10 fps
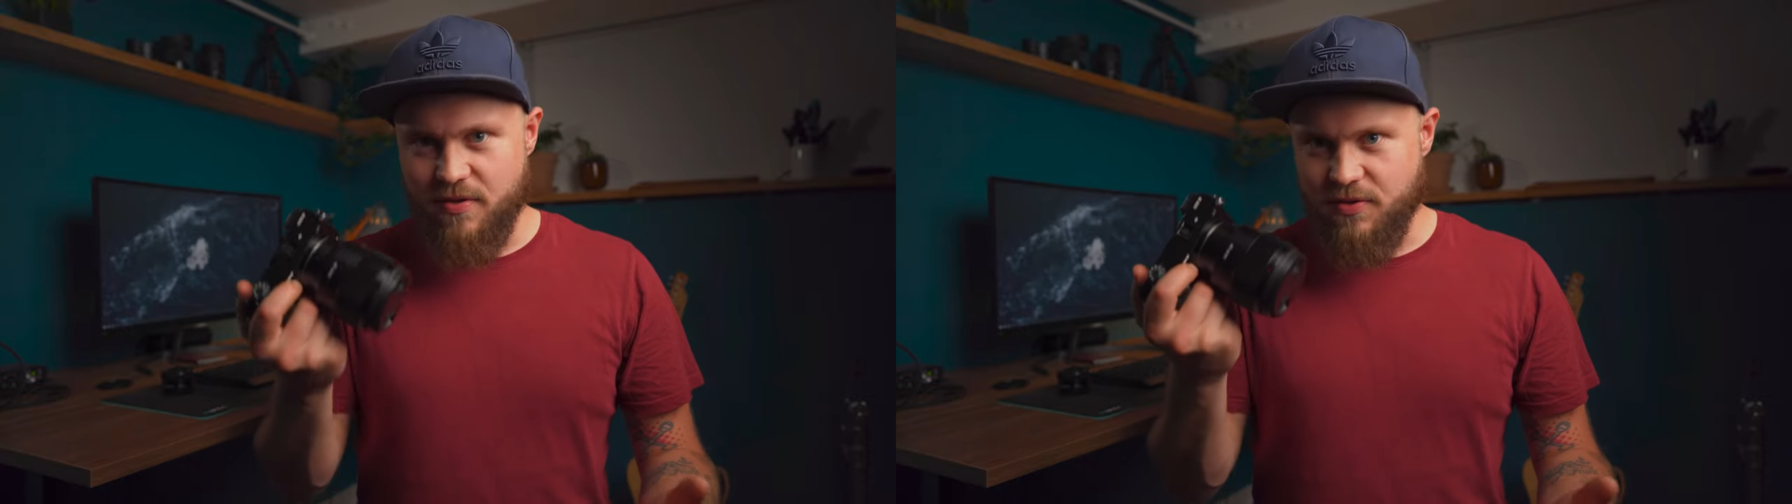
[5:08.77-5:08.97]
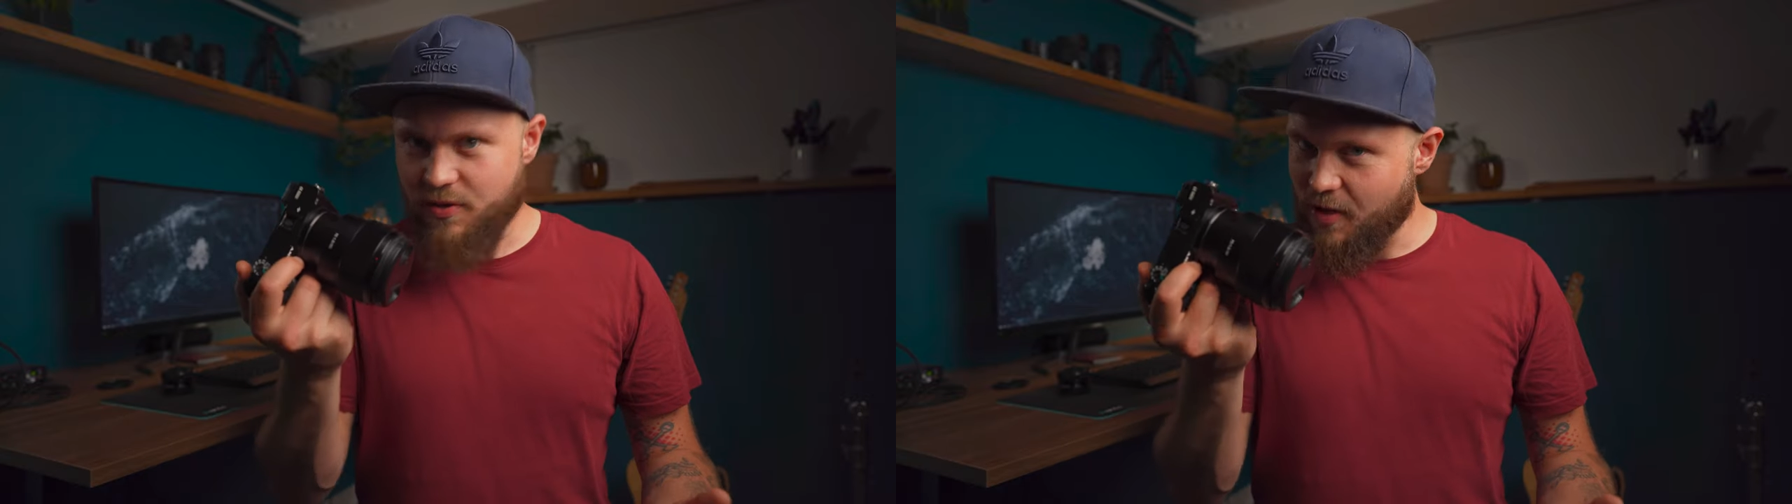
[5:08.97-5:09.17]

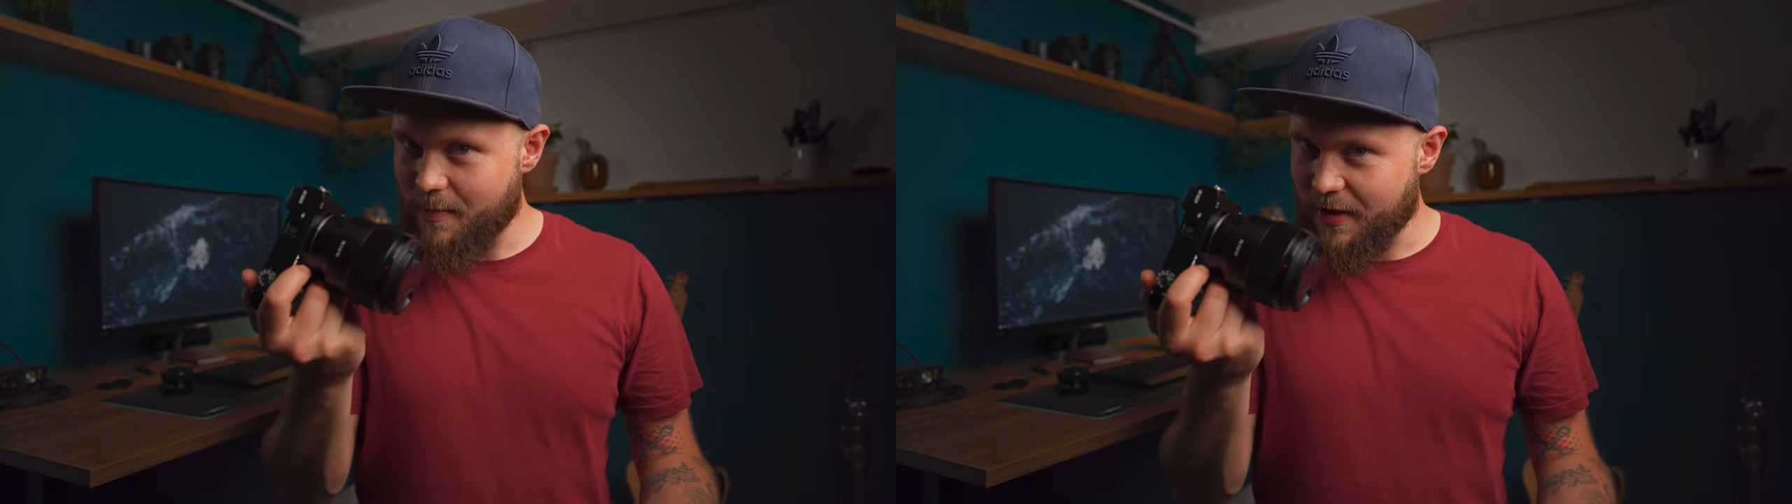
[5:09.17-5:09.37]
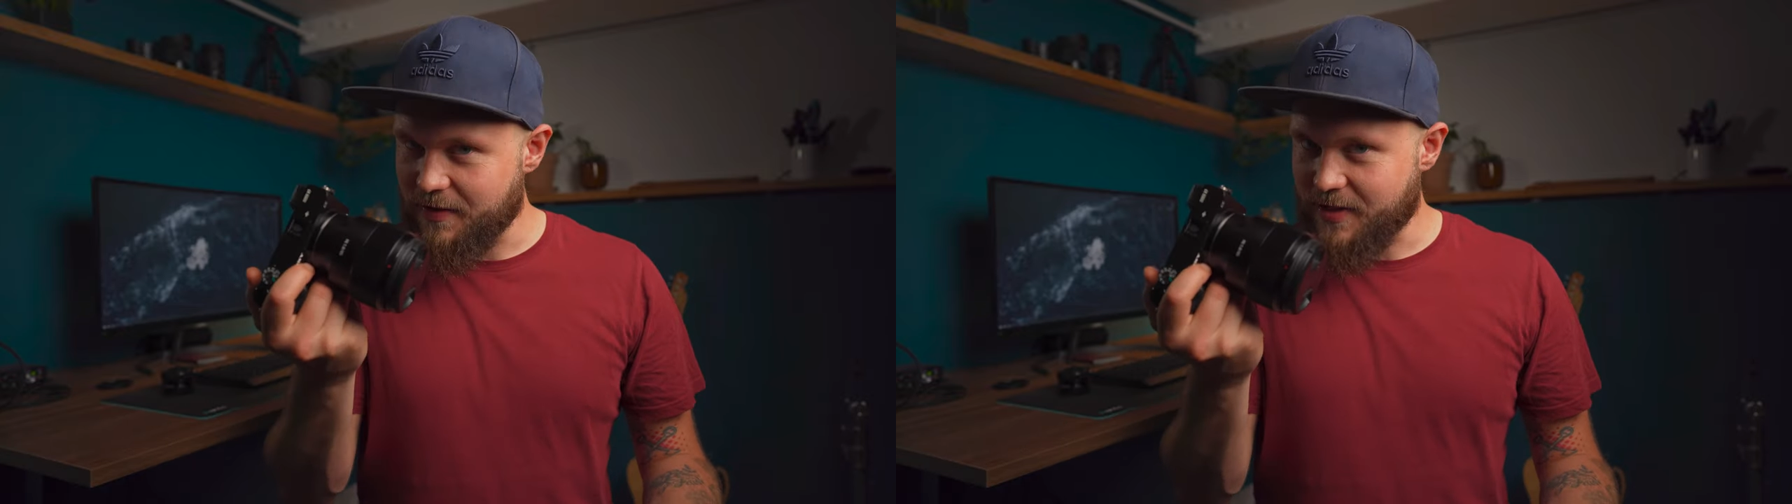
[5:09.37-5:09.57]
you can
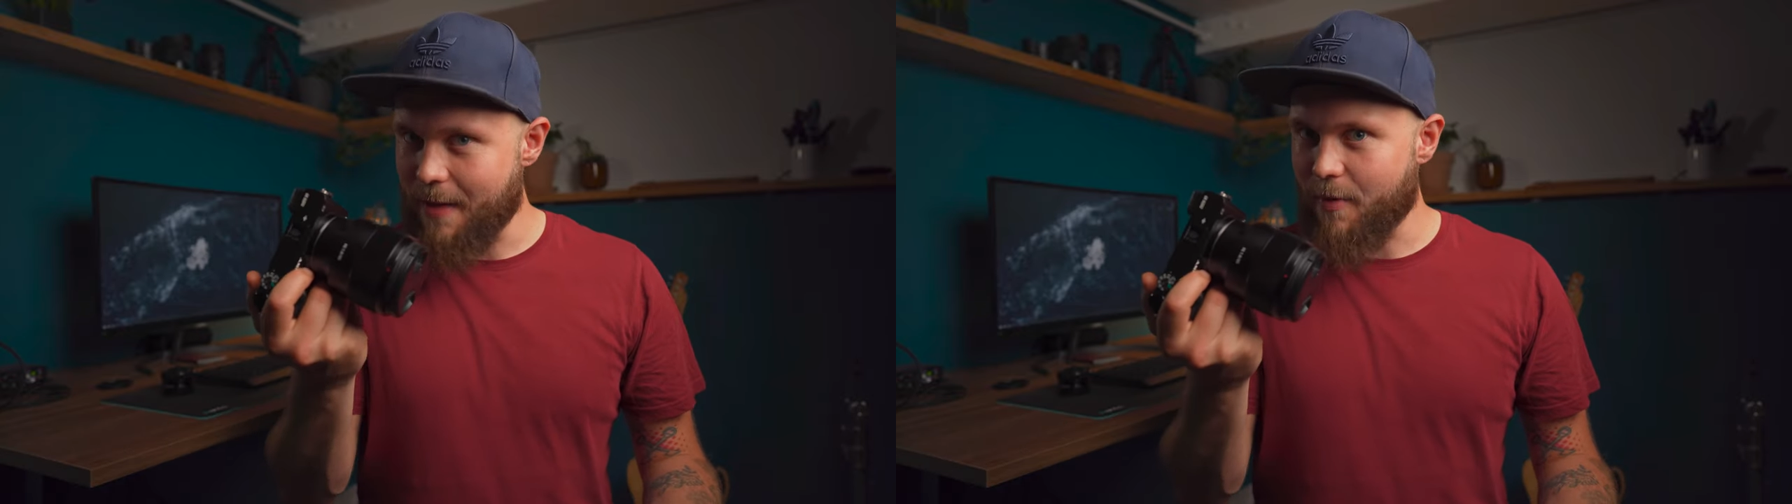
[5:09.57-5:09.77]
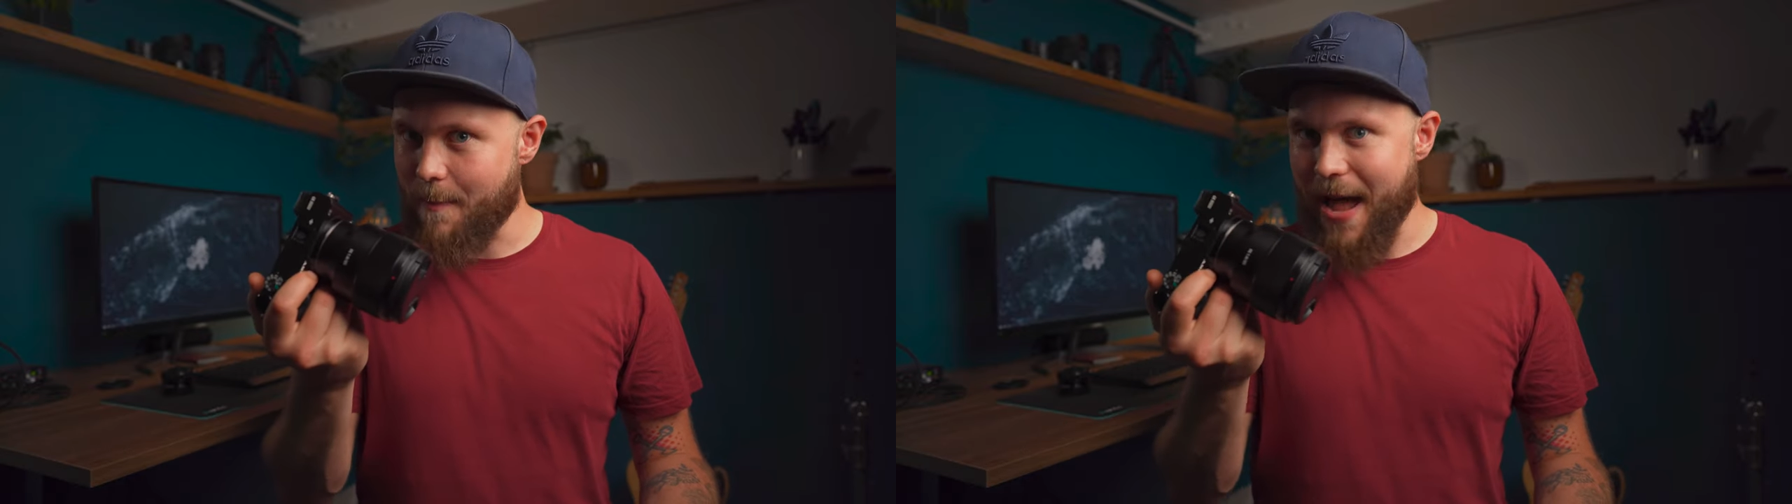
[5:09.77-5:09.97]
make this
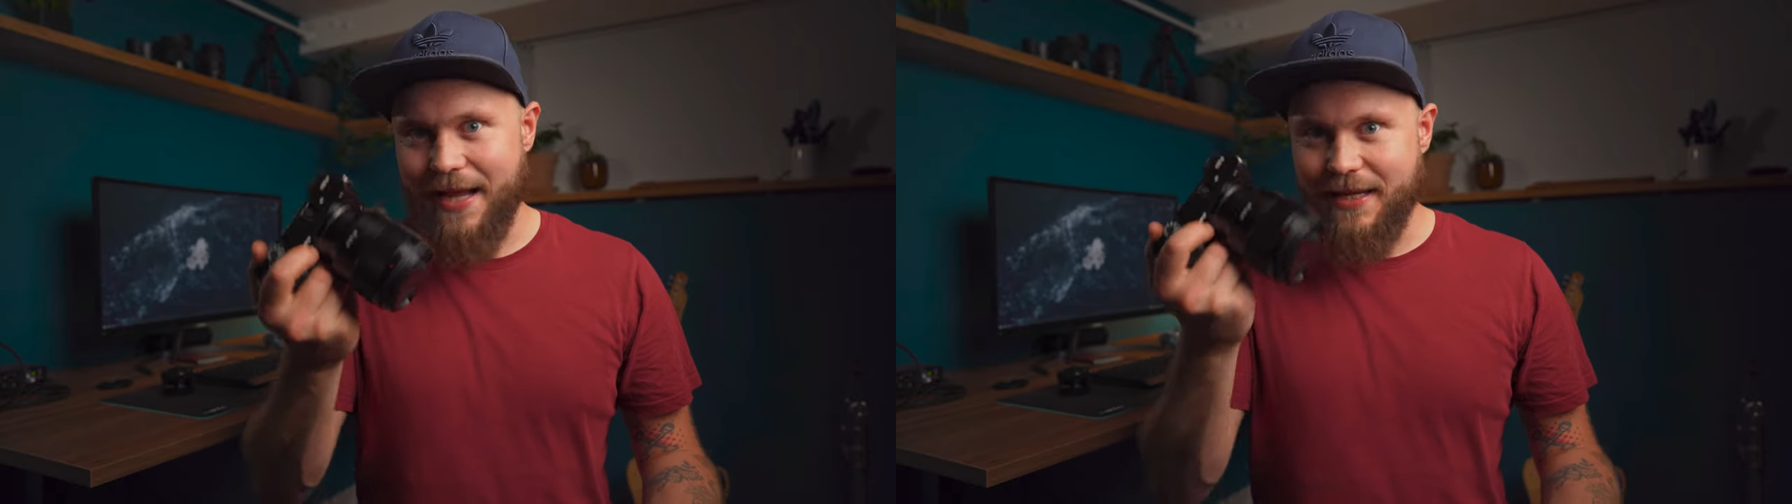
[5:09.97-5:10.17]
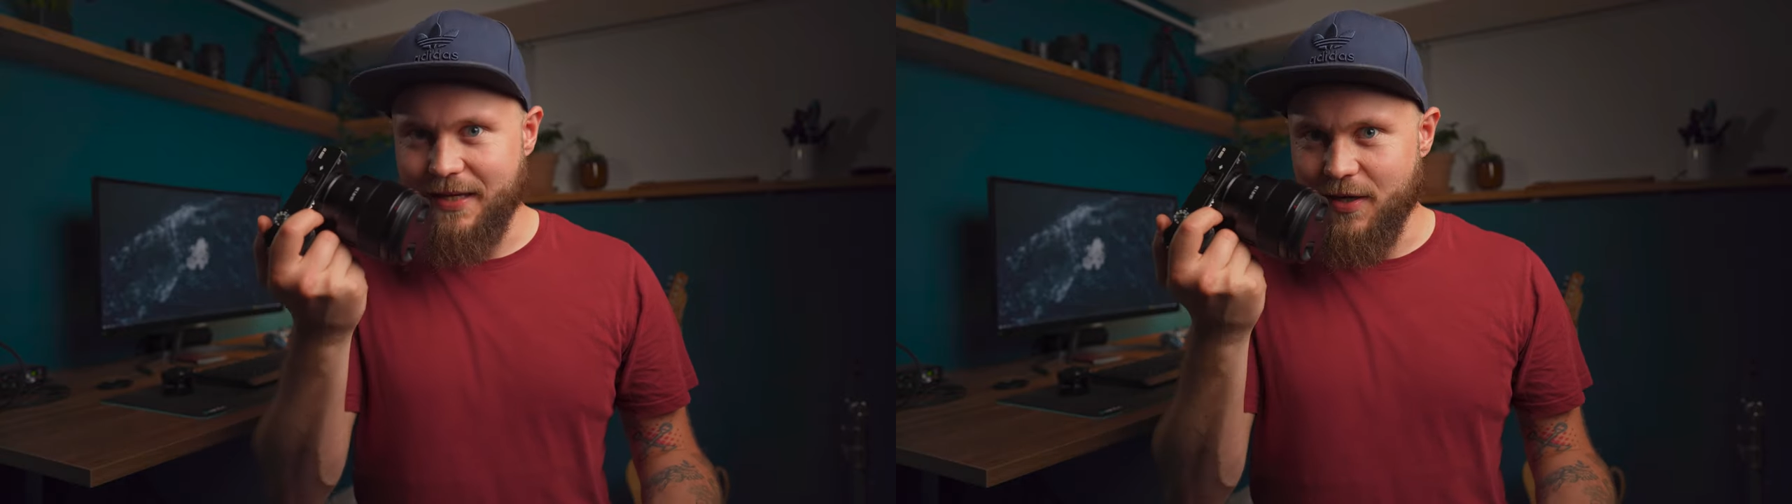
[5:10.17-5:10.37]
camera
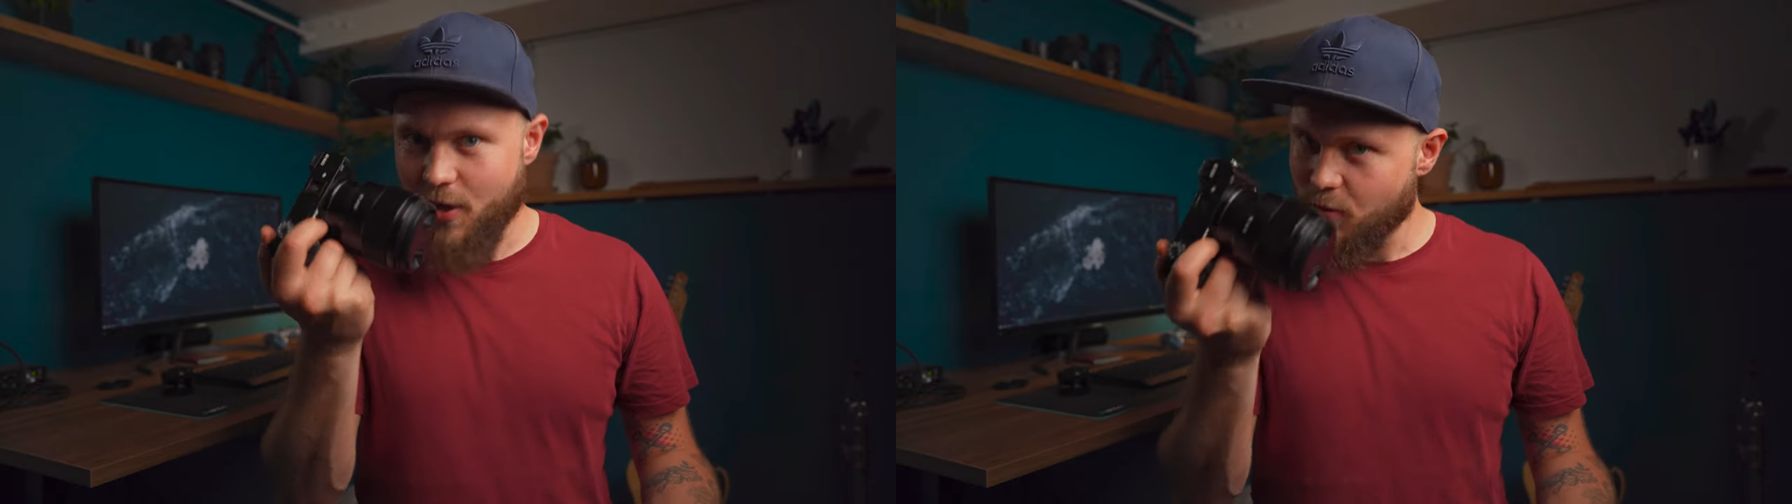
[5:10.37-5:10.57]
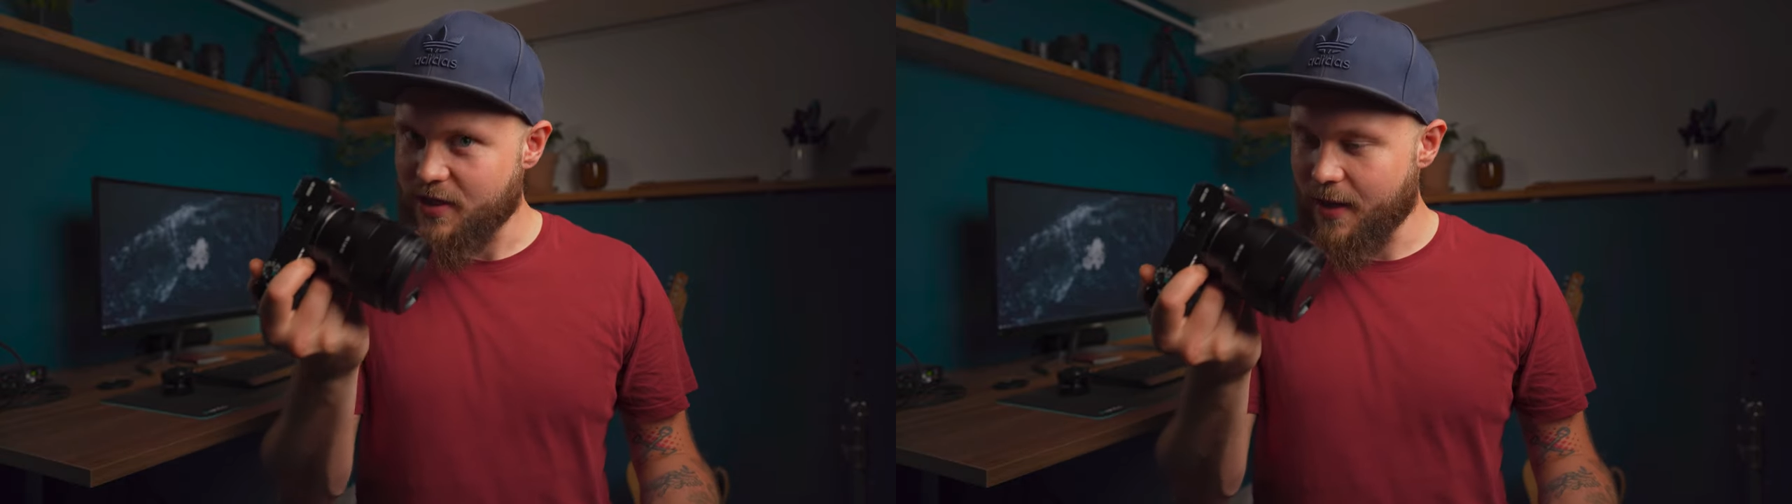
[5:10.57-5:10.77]
back in
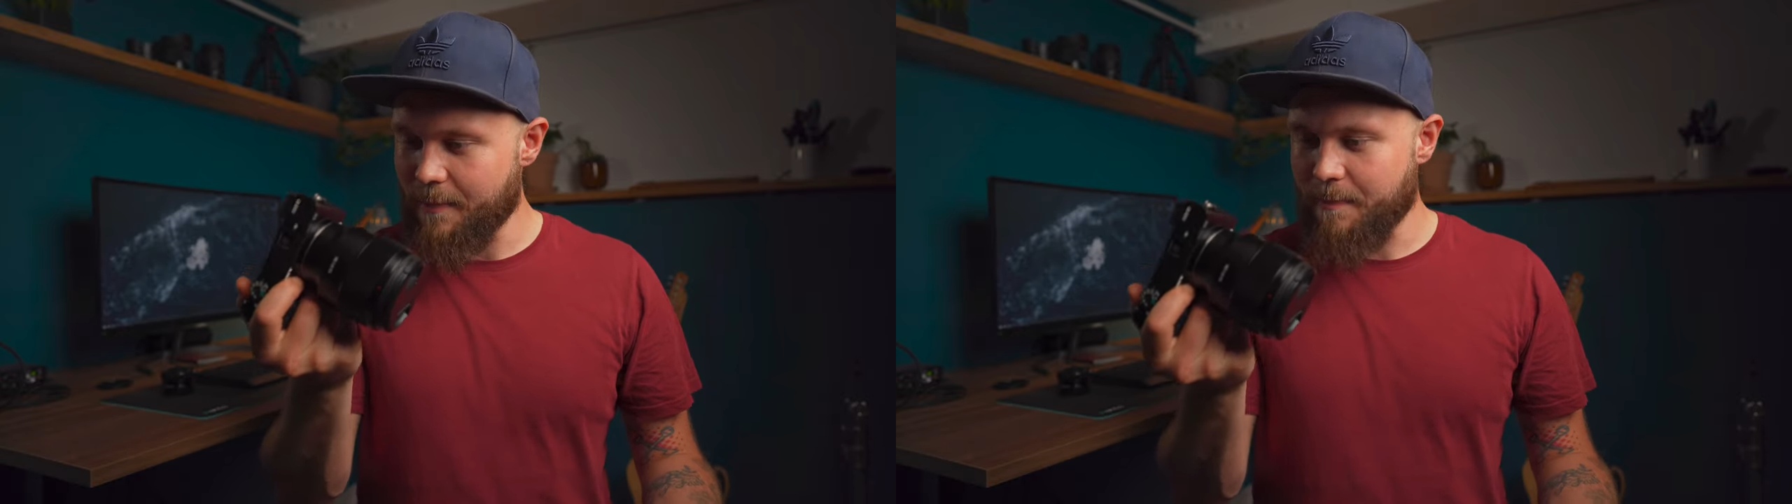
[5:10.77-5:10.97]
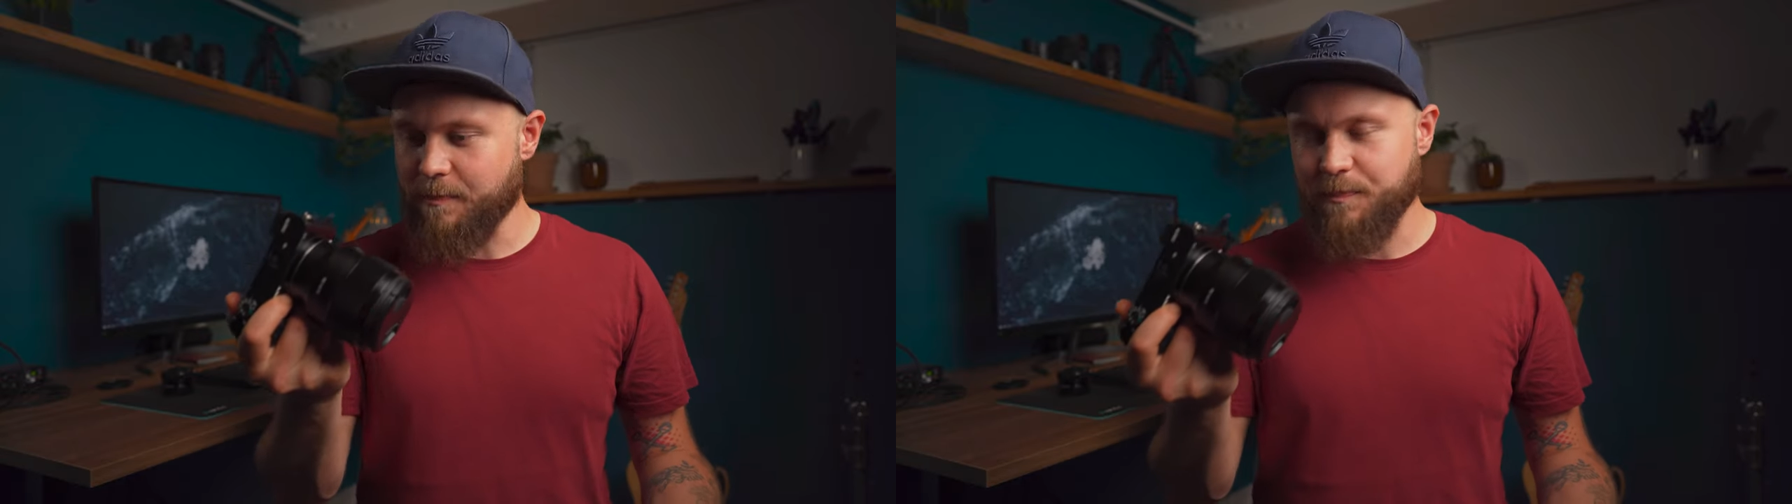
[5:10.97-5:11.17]
no time.